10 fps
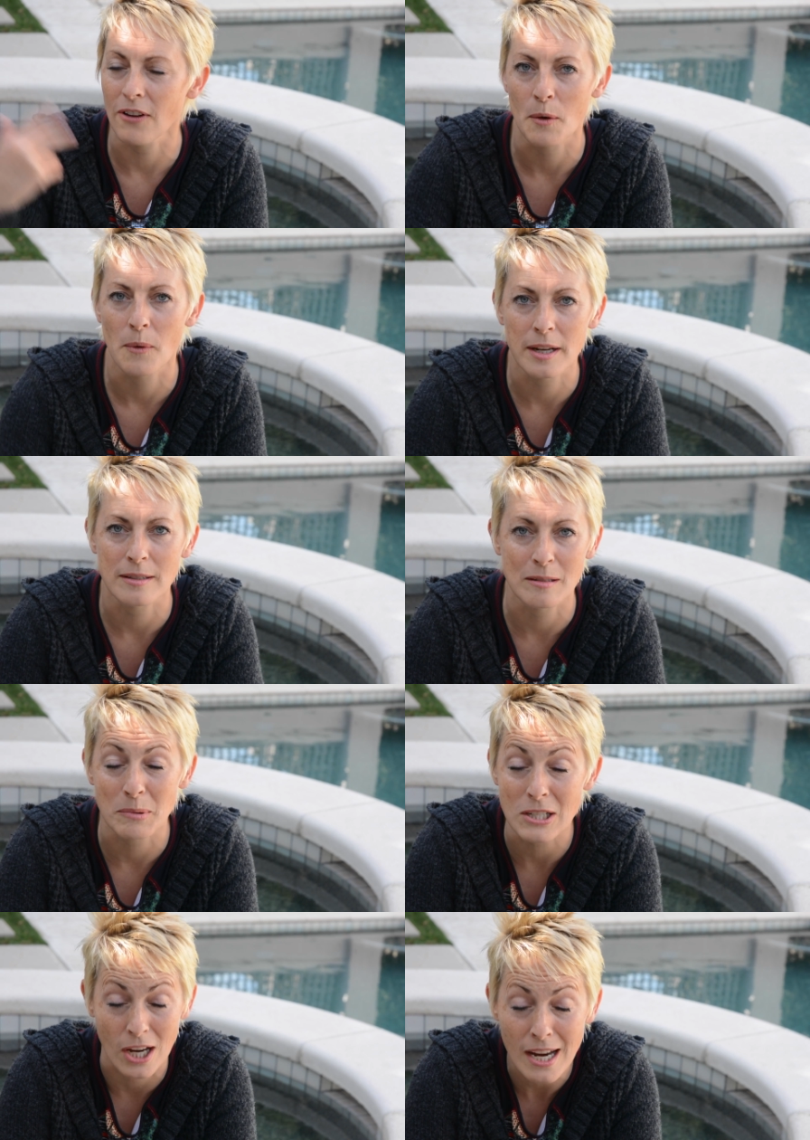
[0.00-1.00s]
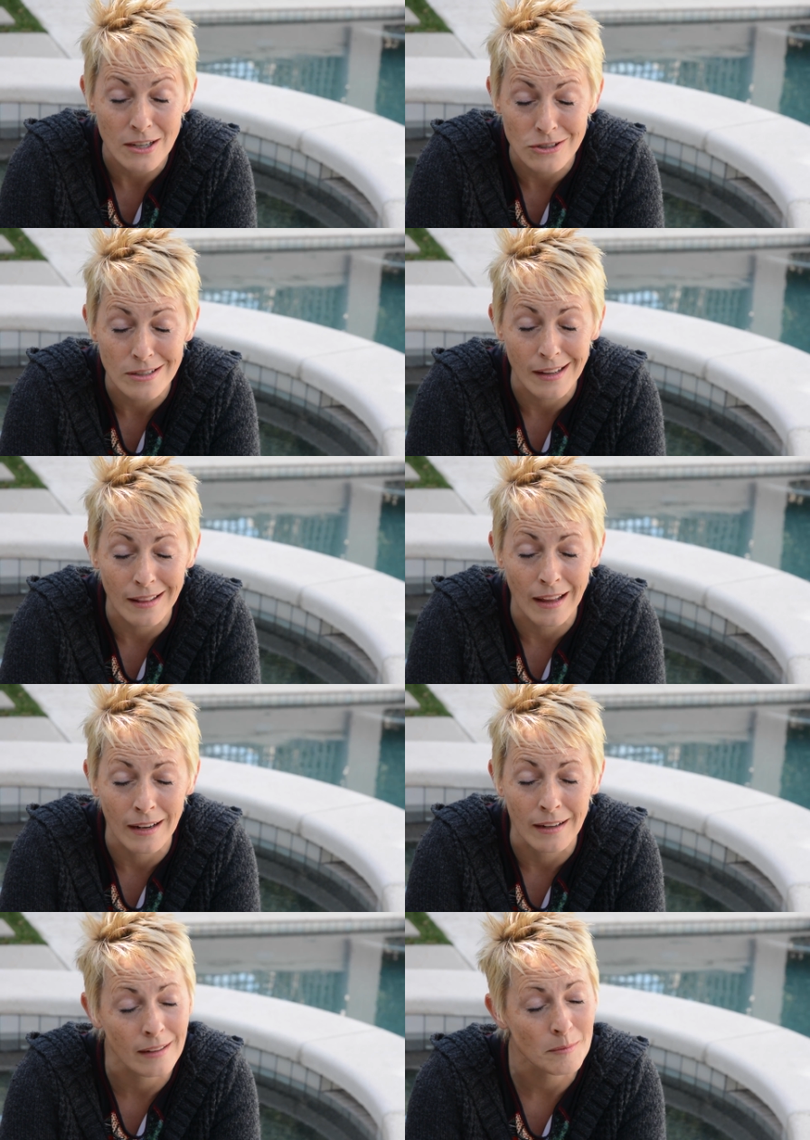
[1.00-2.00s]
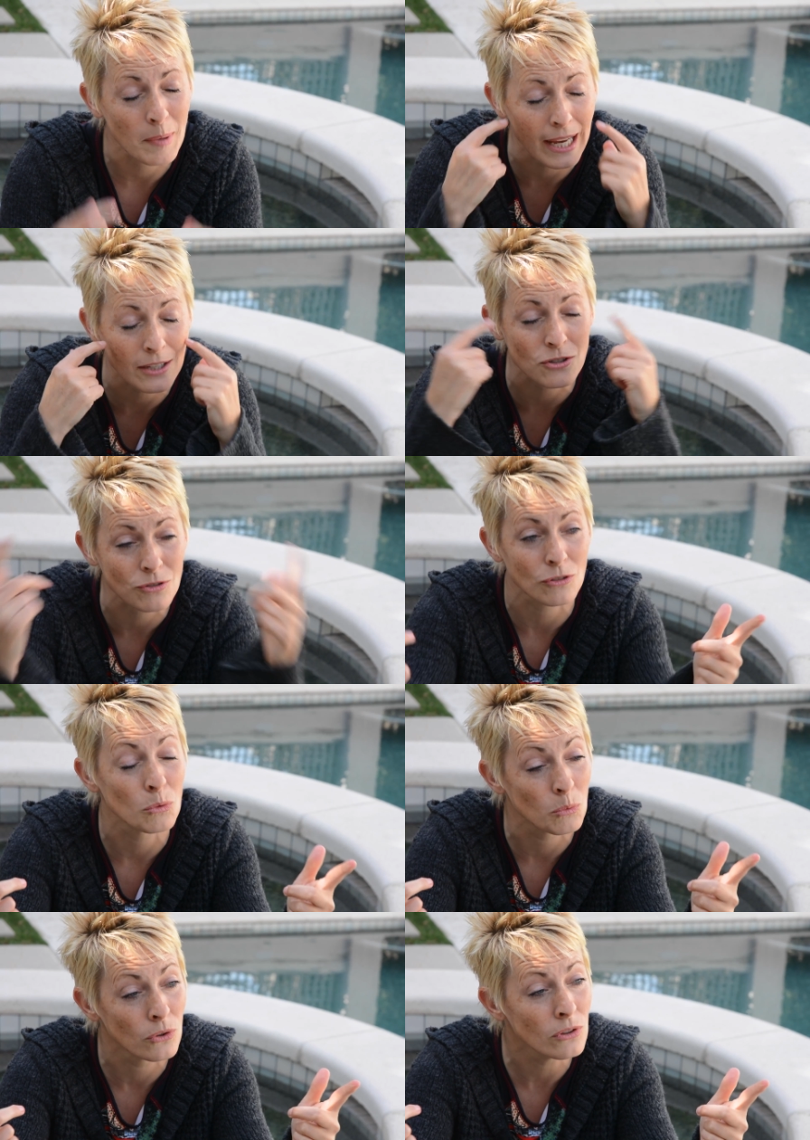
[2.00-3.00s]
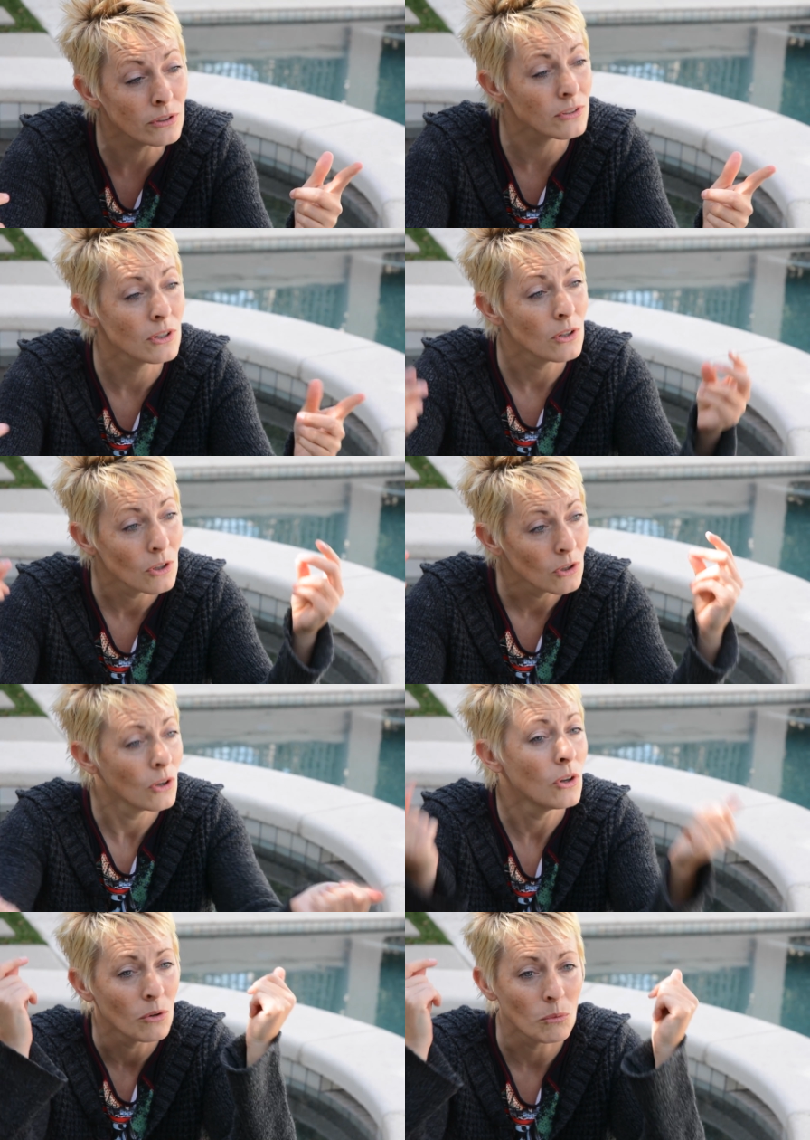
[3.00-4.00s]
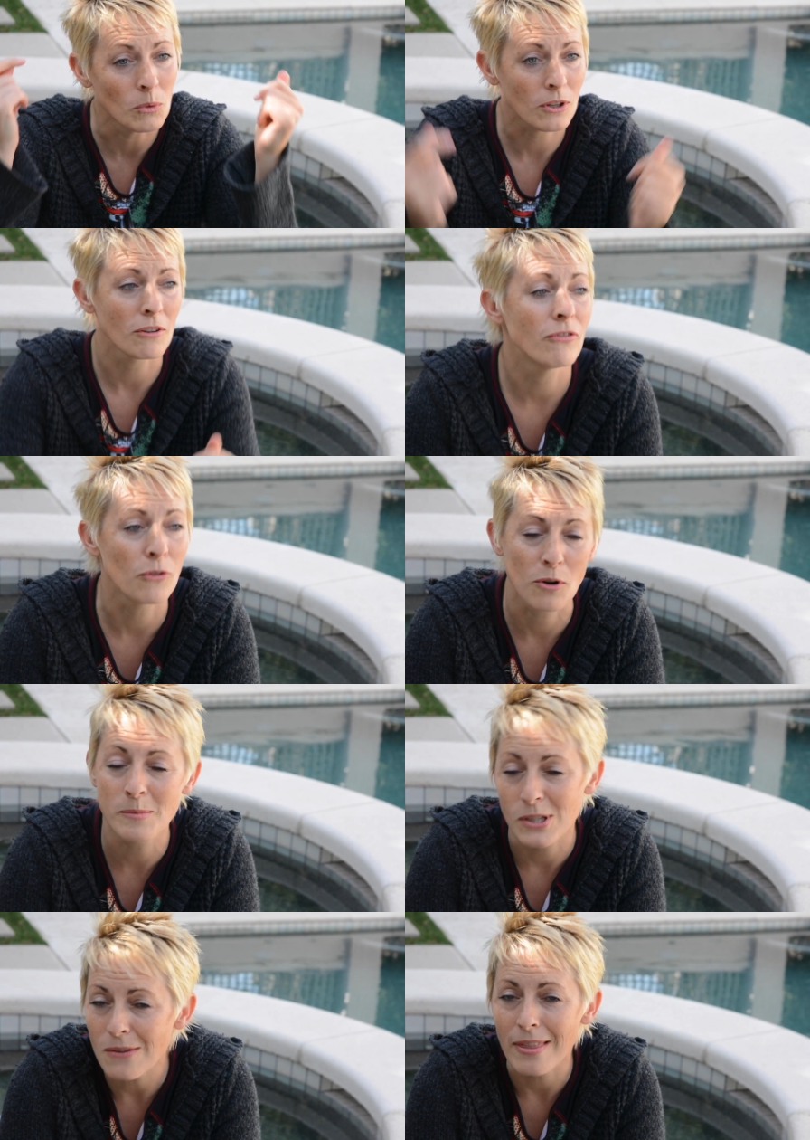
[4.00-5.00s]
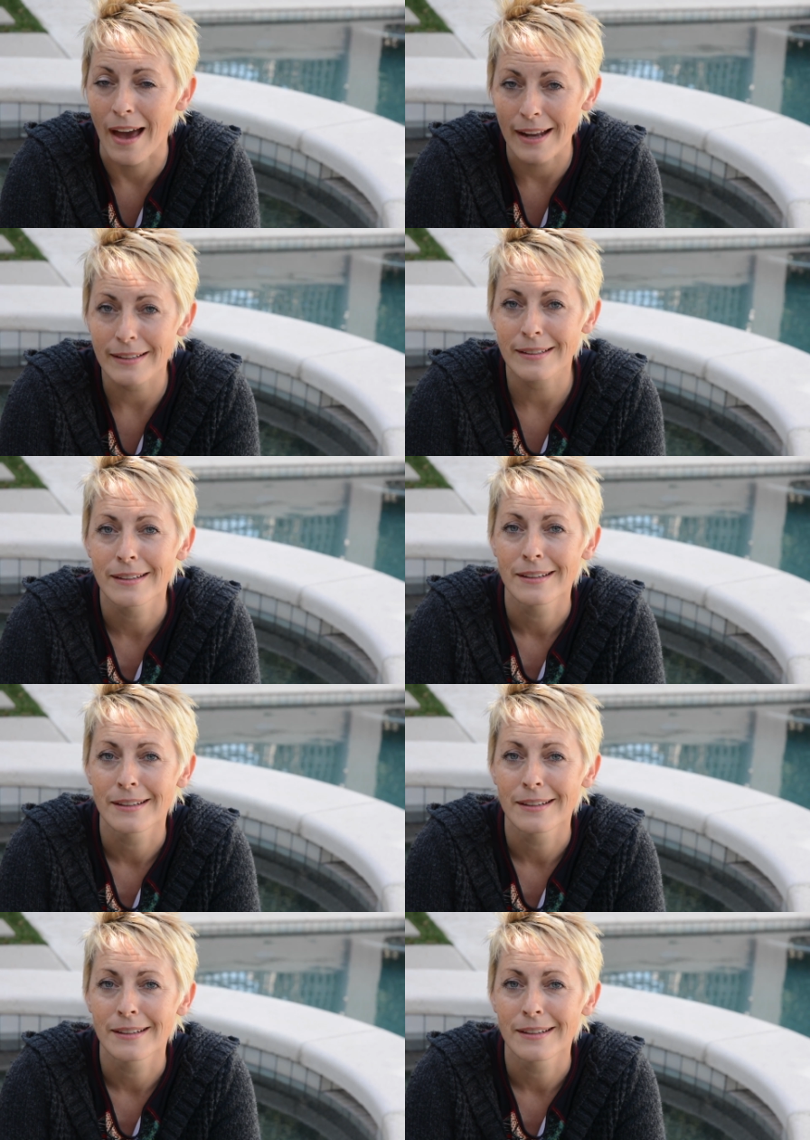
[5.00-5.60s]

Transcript: I want it to be changed. And then my external world will conform to that.